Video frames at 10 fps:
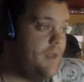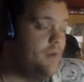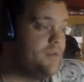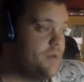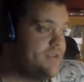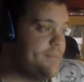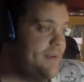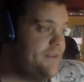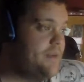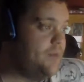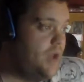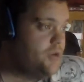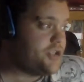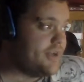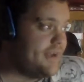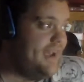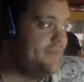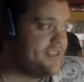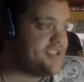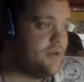there was a bit of an implosion. Again,
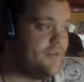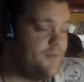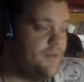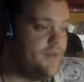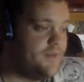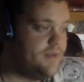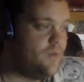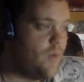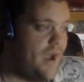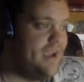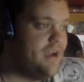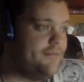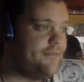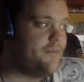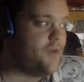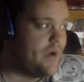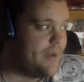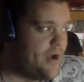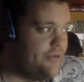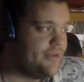this sort of the way of going
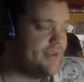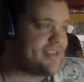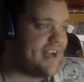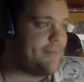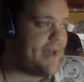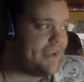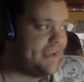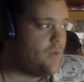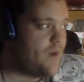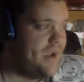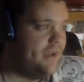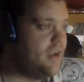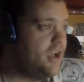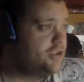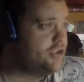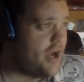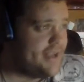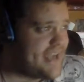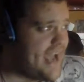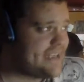about things, kind of backing away and not
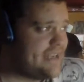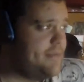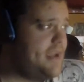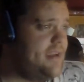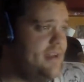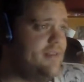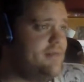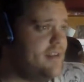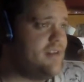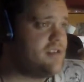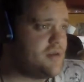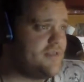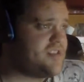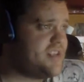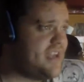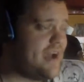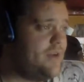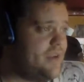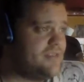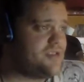attacking me, and sort of see how
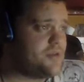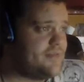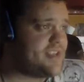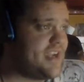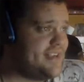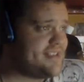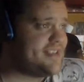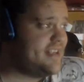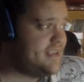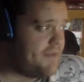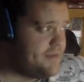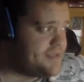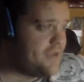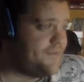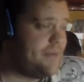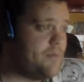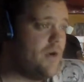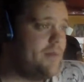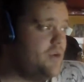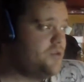he can sort of say he doesn't need to defend himself
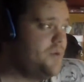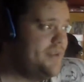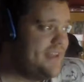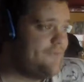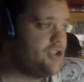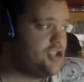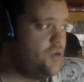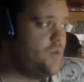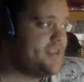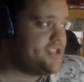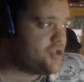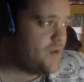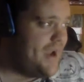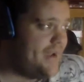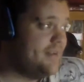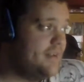anymore. And, doing that for 2 weeks straight.